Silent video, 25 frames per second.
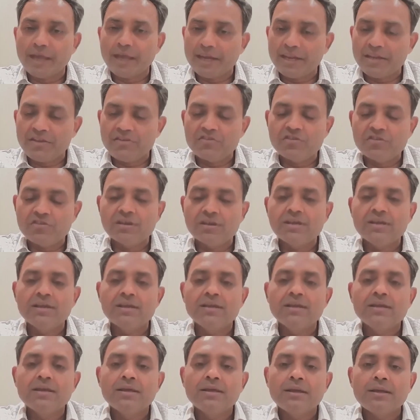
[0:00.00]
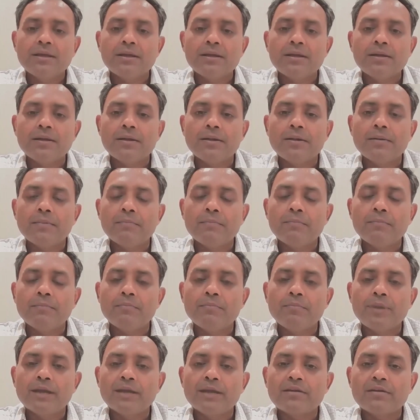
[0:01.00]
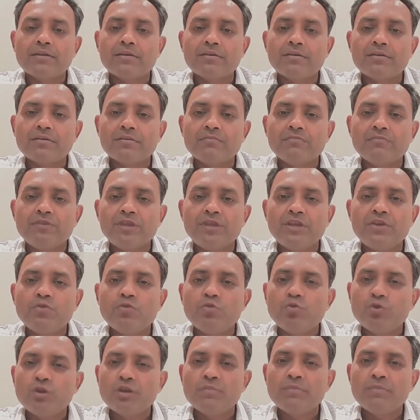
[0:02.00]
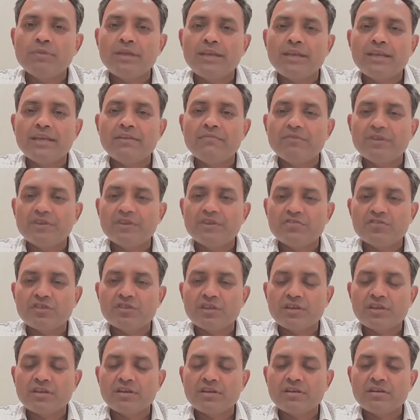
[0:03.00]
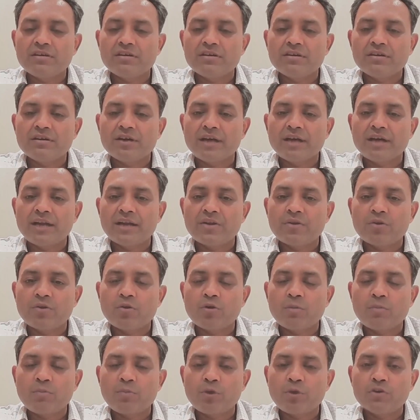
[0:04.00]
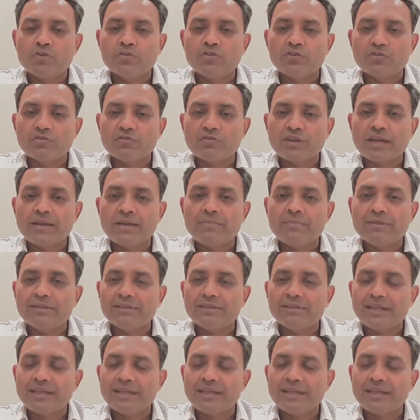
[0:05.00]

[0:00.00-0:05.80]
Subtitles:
manage. But we do remain invested at all points of time,